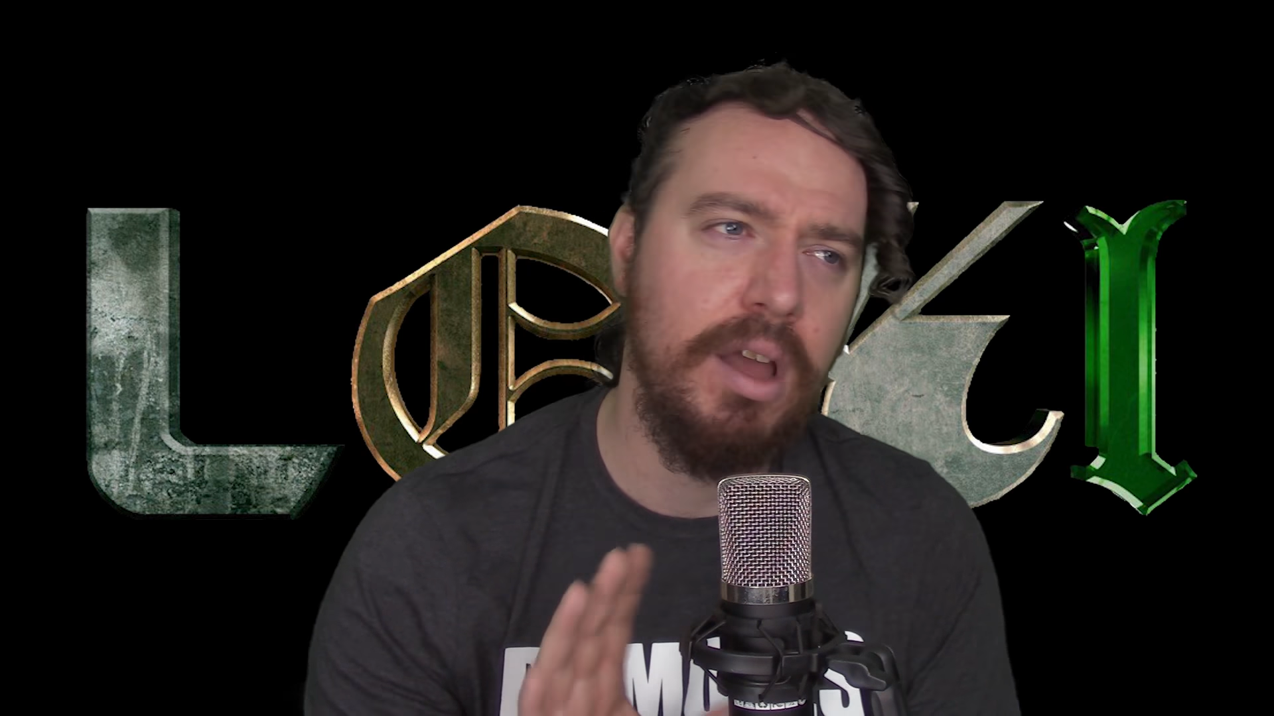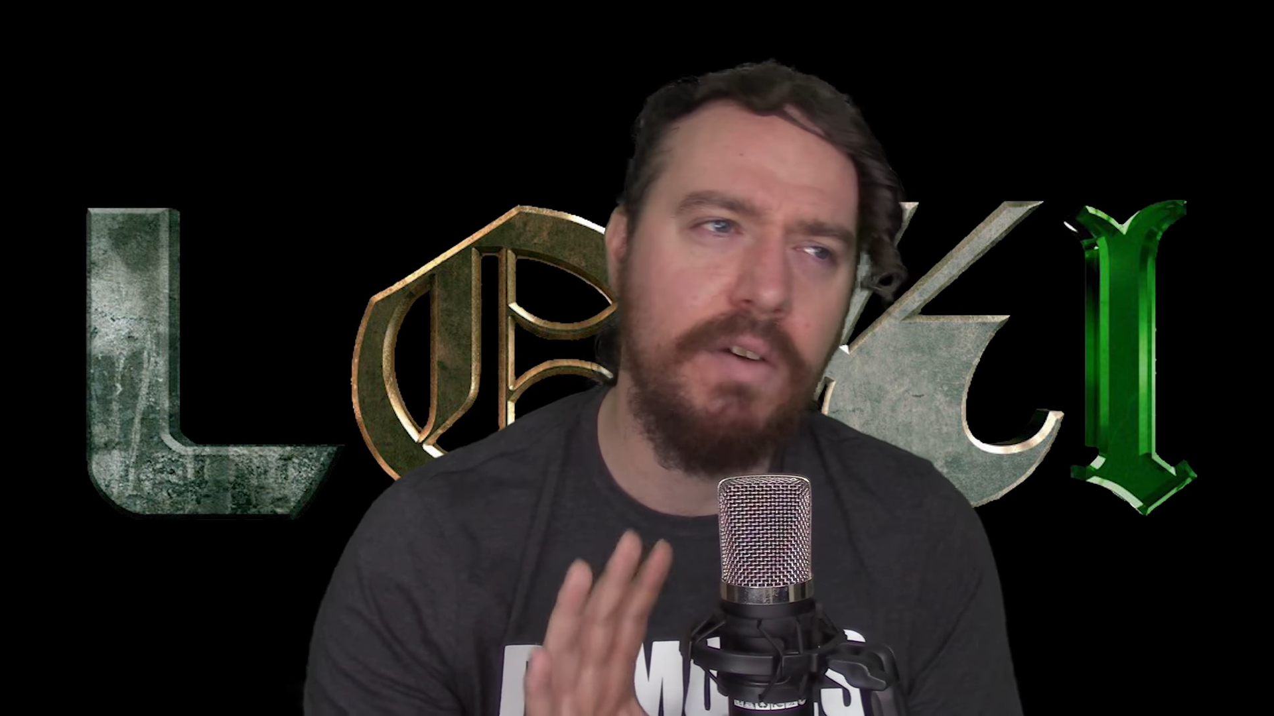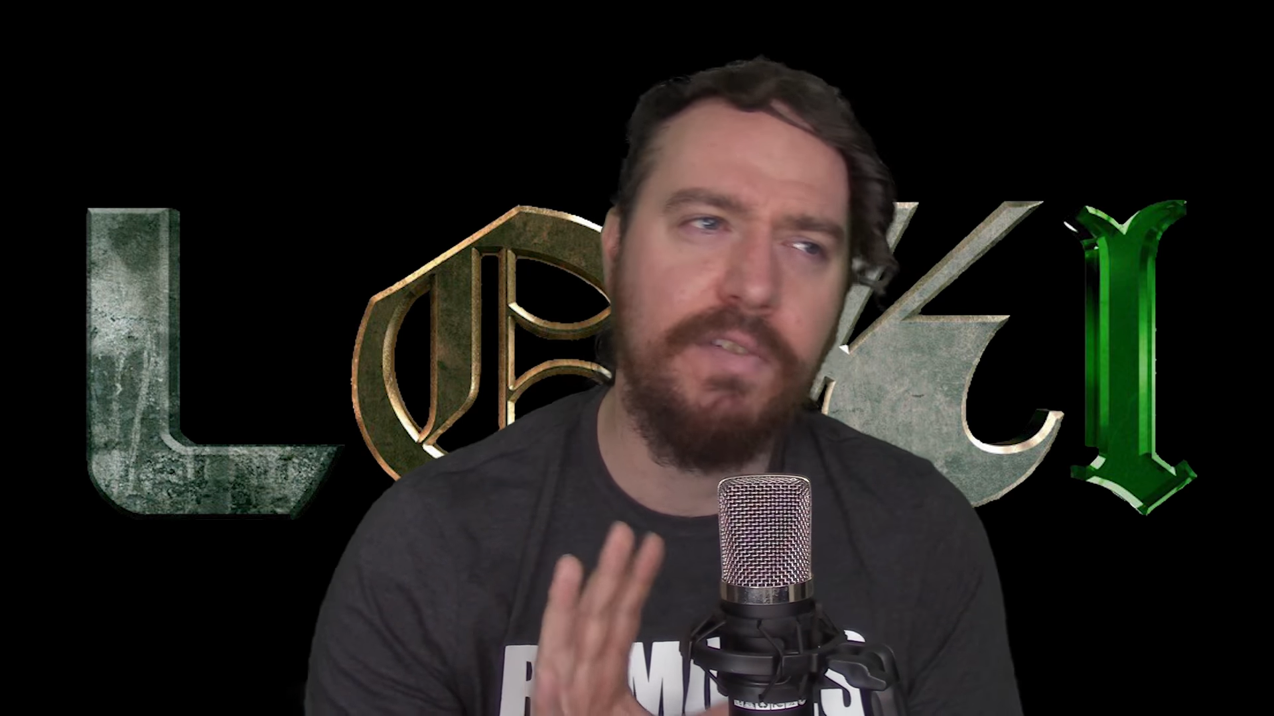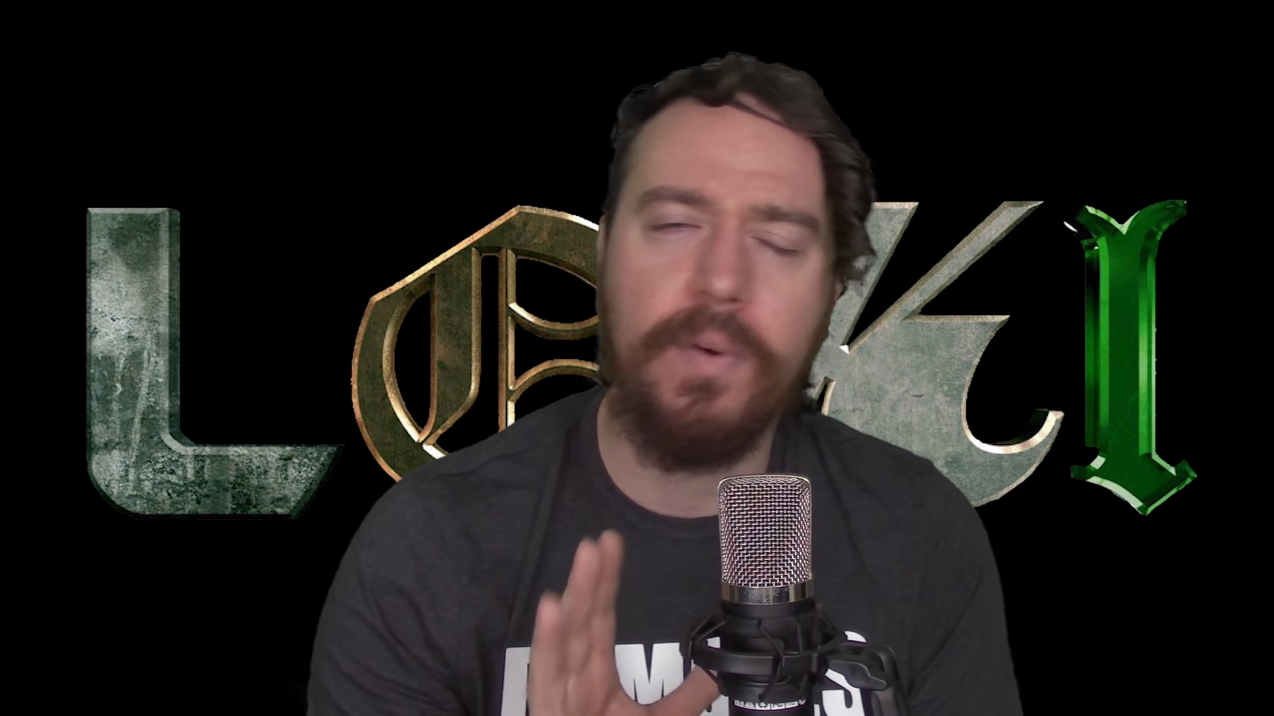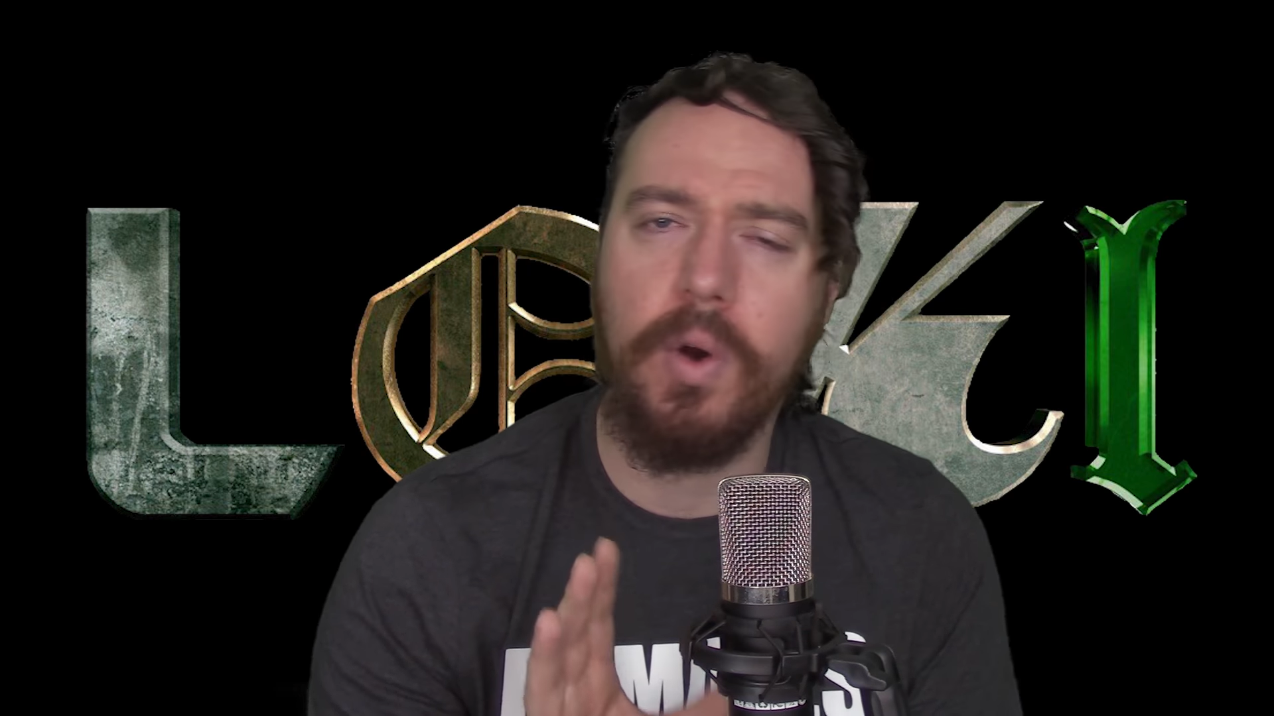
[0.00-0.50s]

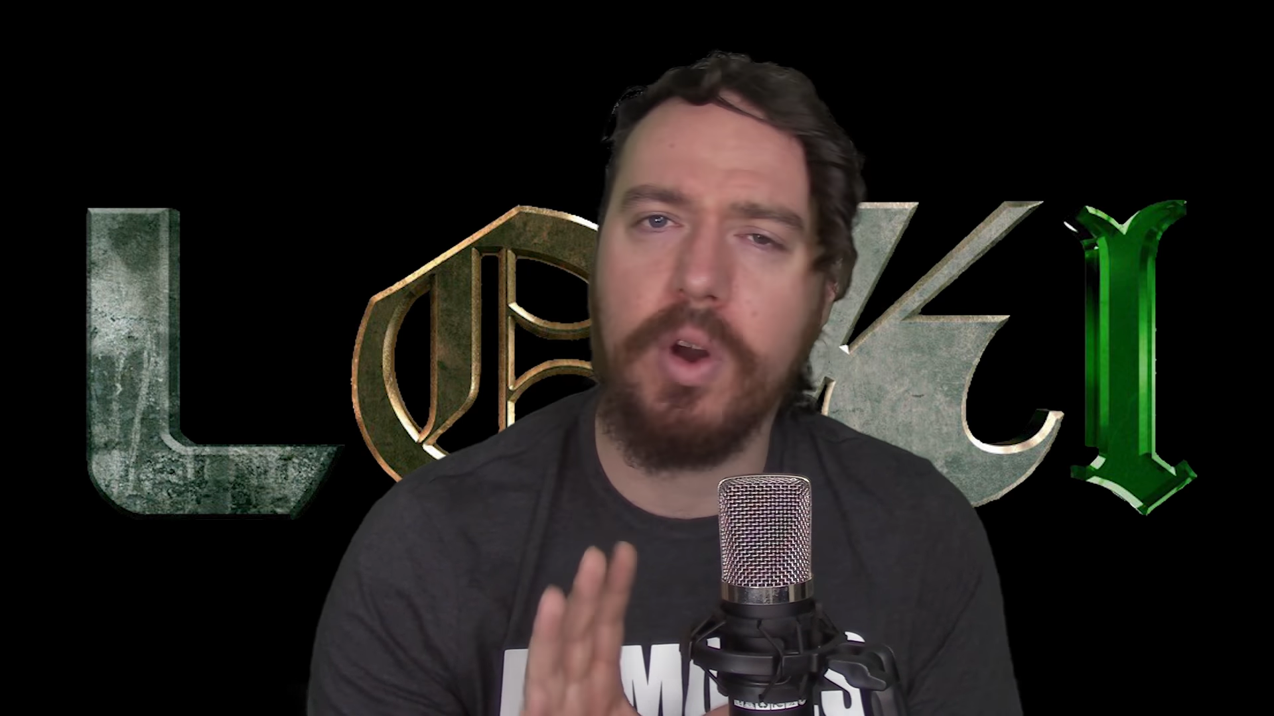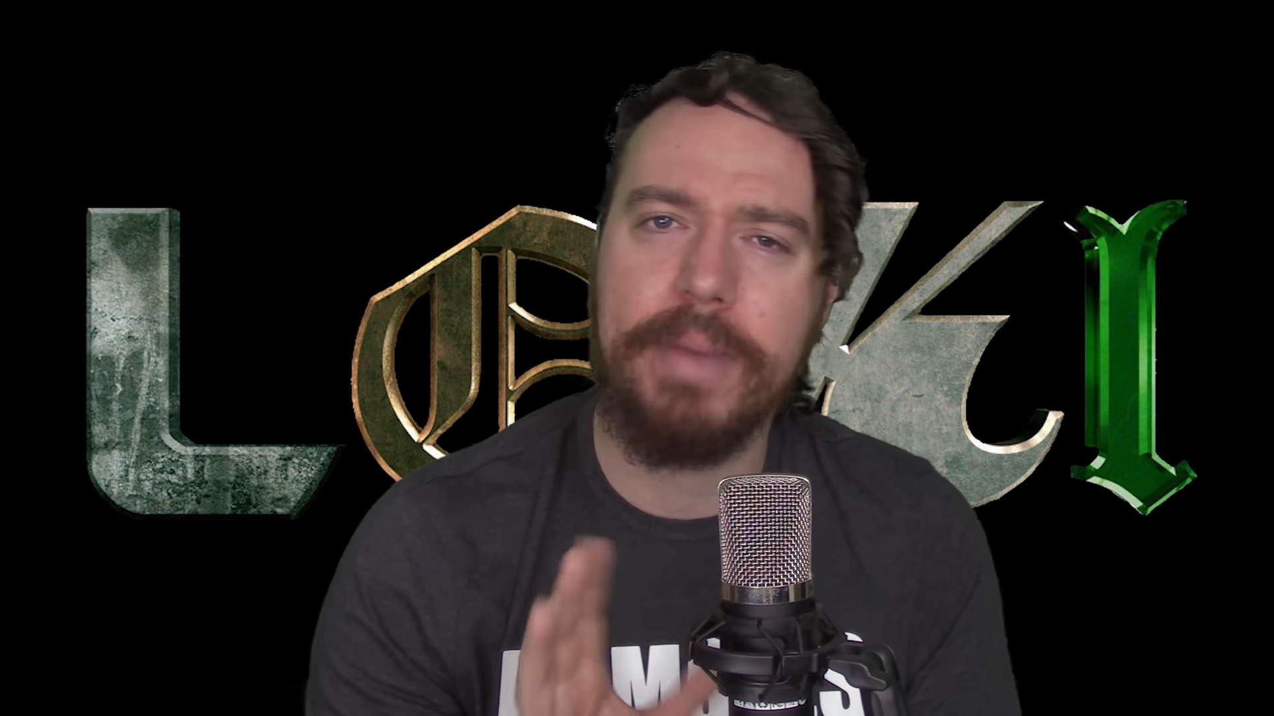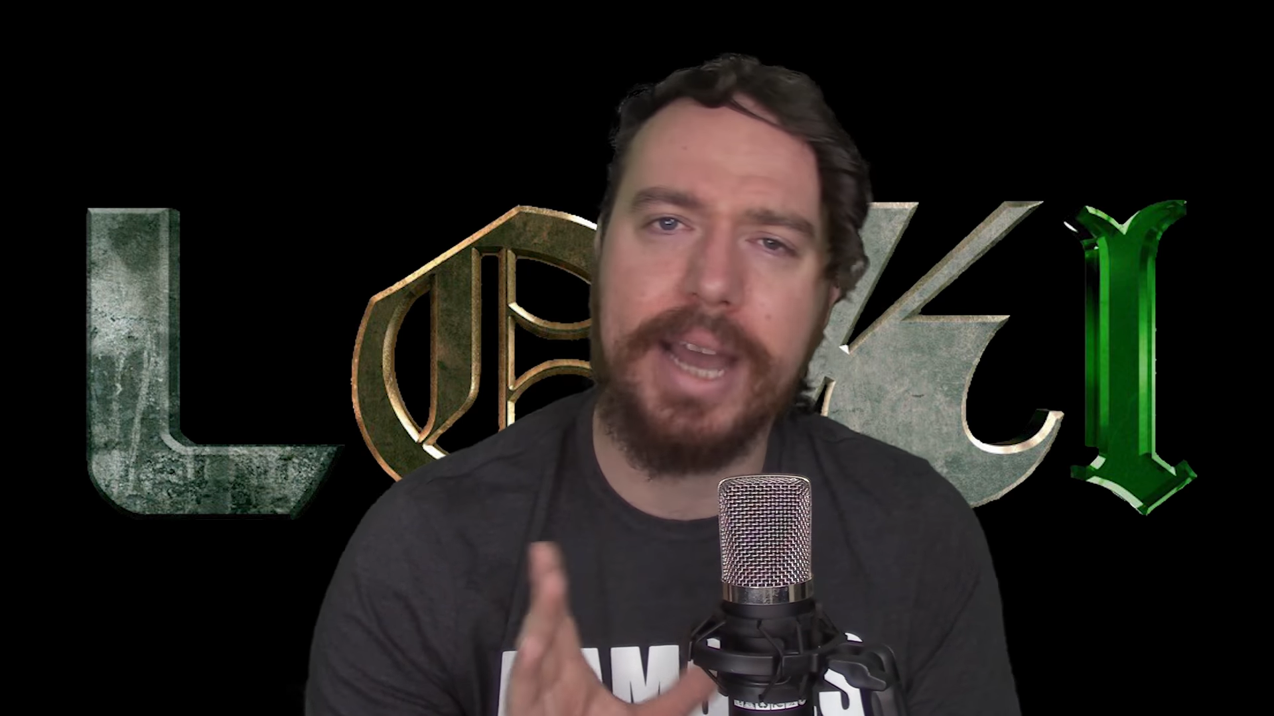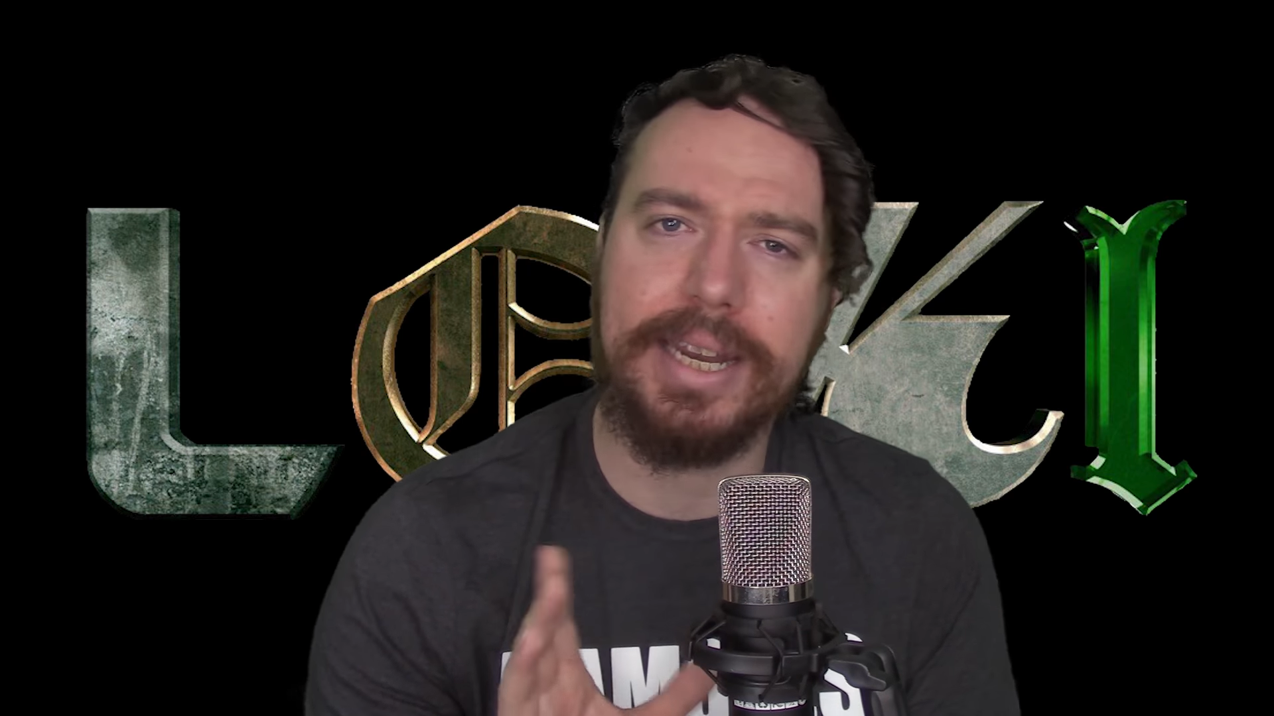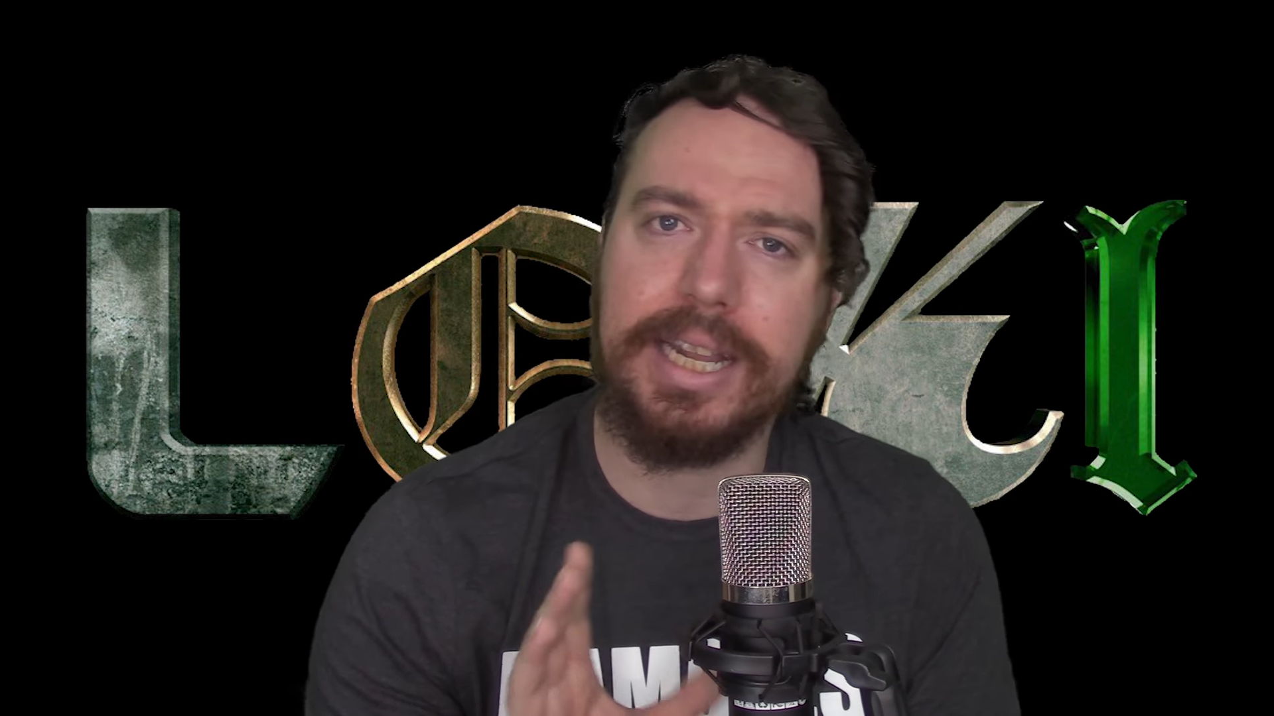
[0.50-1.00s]
format and